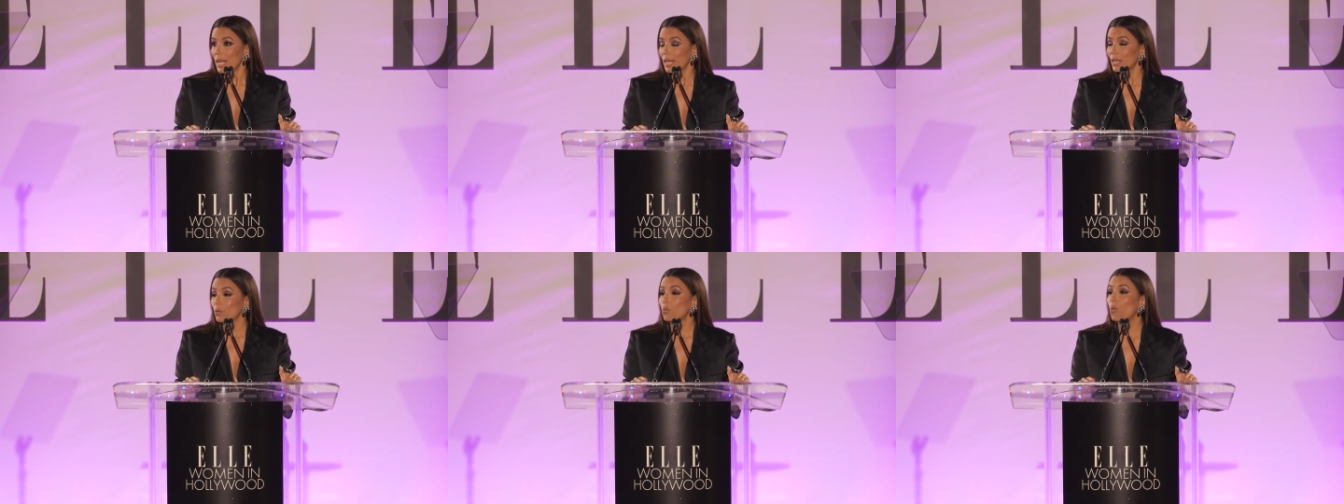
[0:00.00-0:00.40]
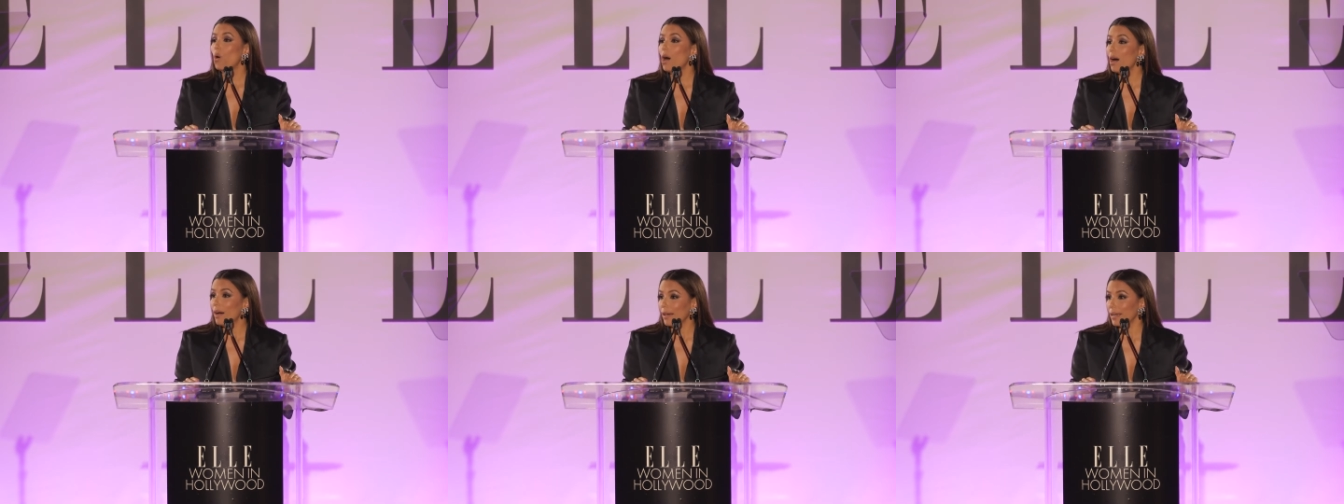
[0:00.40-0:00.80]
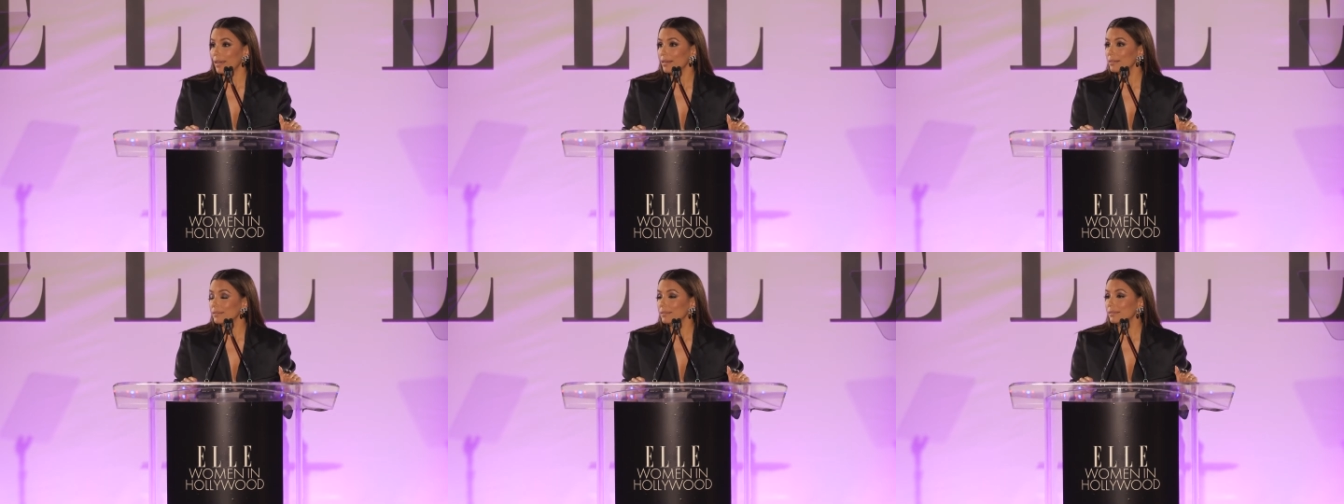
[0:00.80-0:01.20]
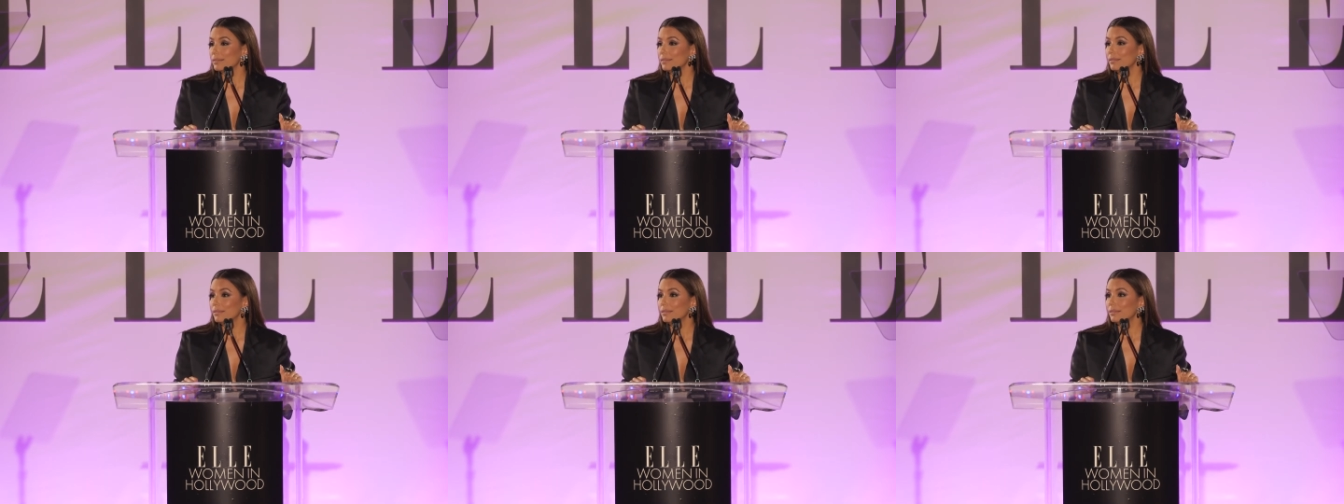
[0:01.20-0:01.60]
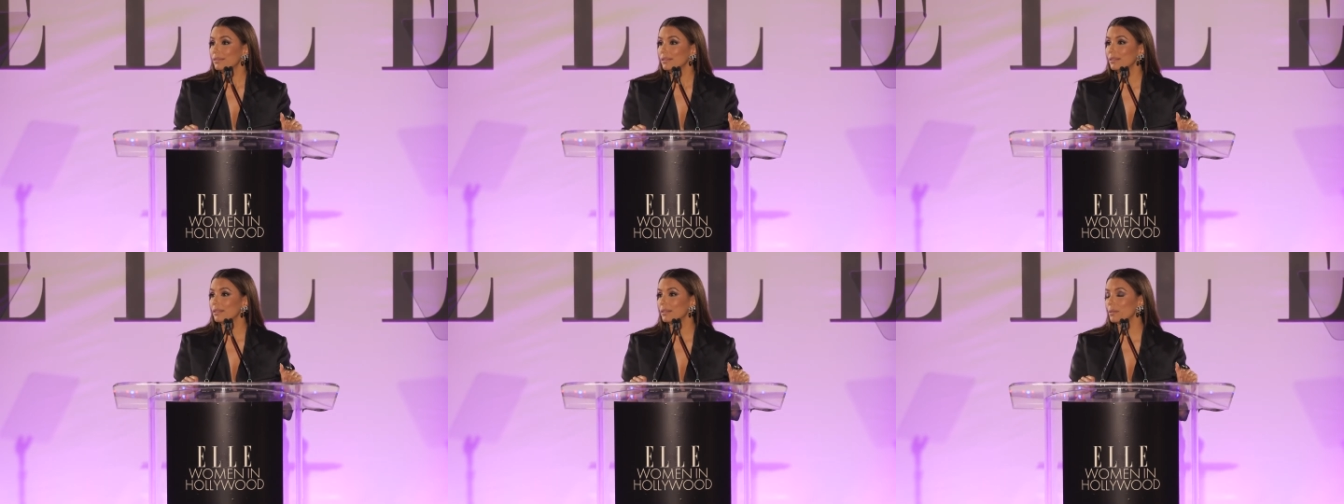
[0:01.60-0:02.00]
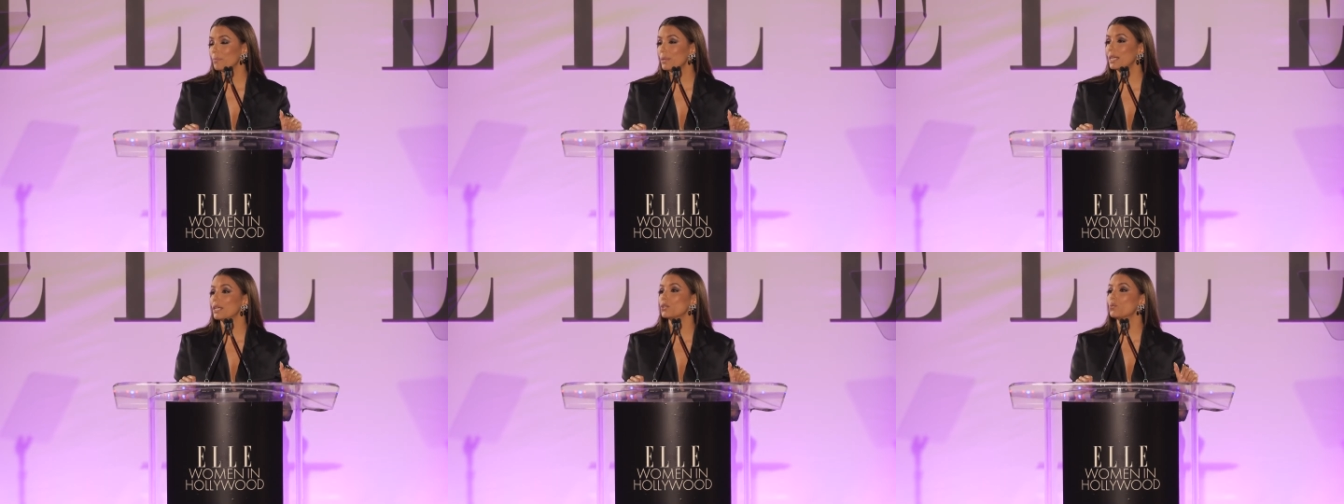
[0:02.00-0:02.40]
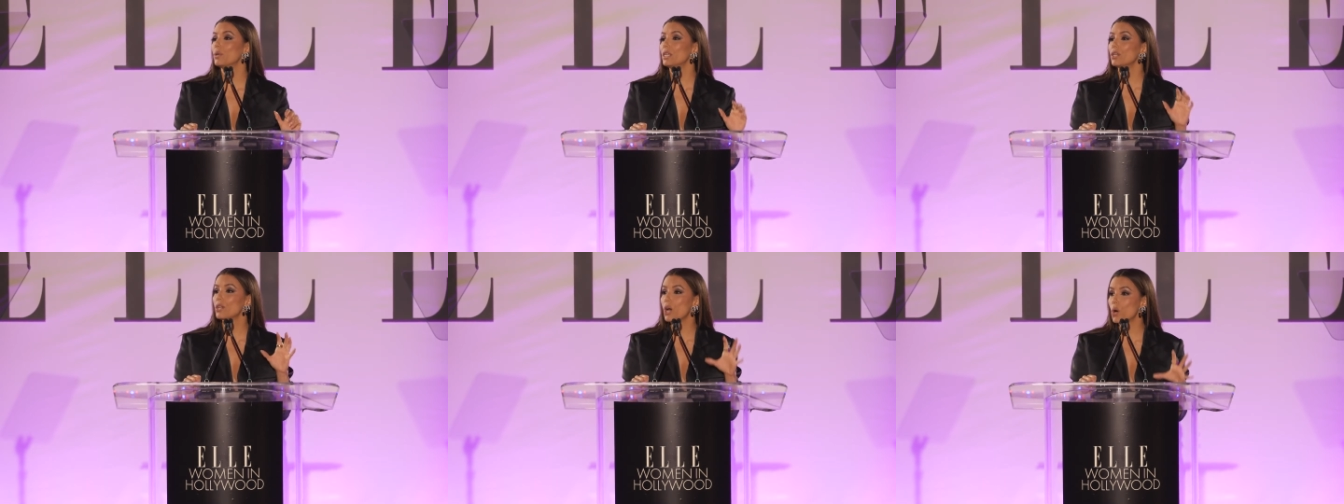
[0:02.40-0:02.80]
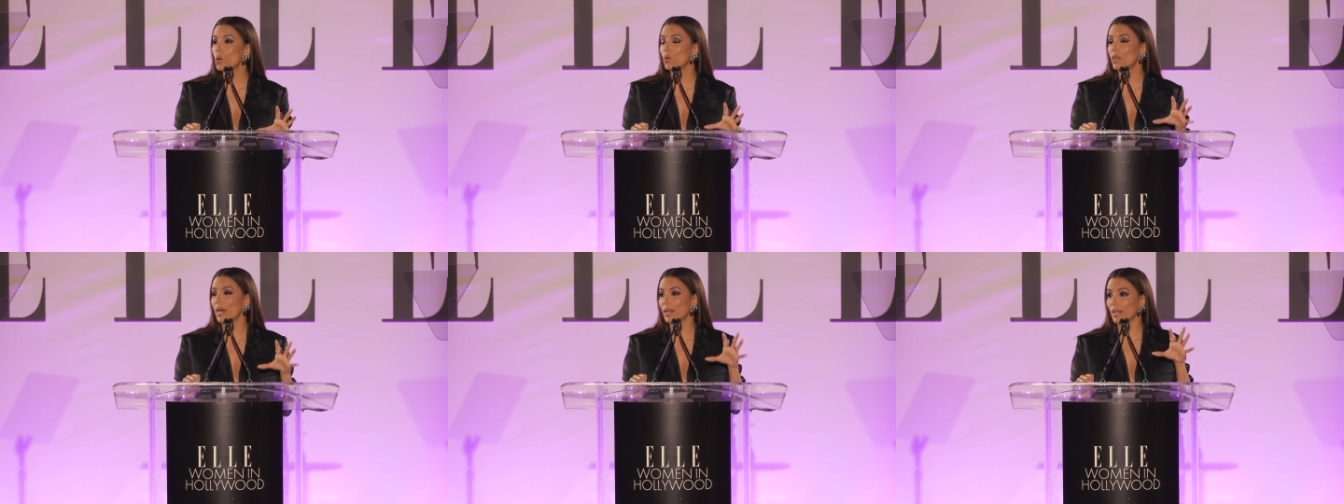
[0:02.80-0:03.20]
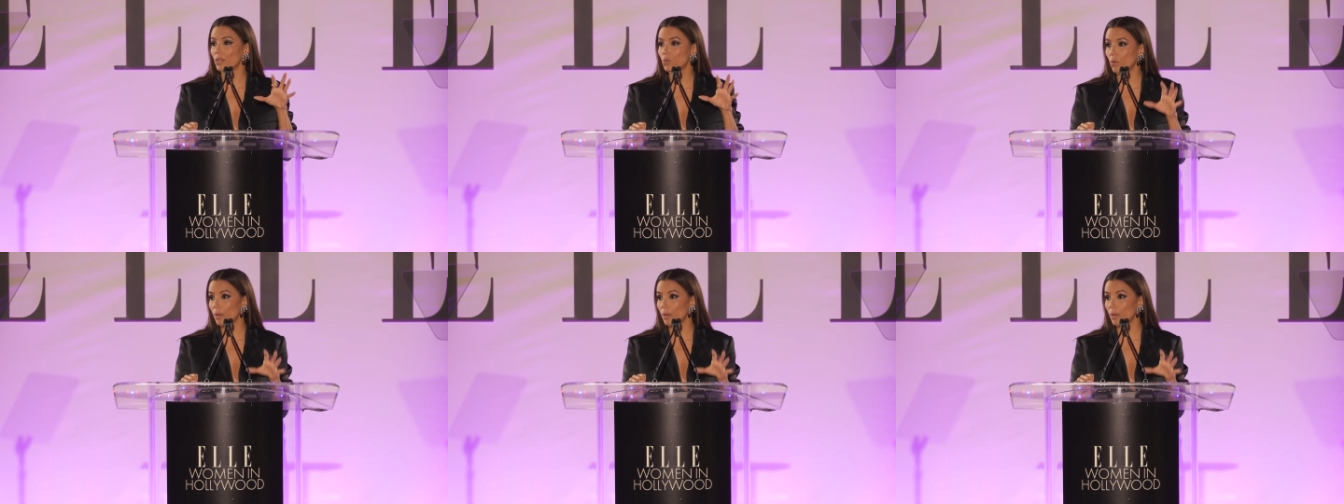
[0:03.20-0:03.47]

And why? Because we know that as